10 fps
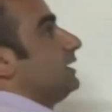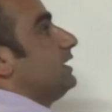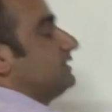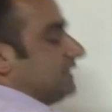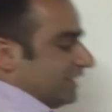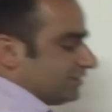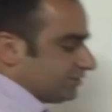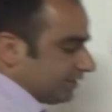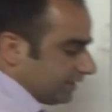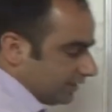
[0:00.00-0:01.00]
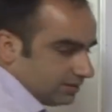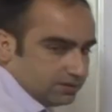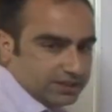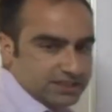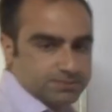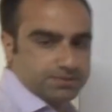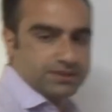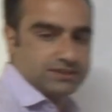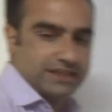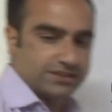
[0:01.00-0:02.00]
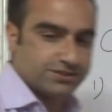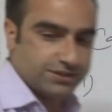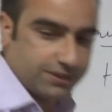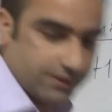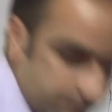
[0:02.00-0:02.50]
It's H.C. not H.P. It's H.C.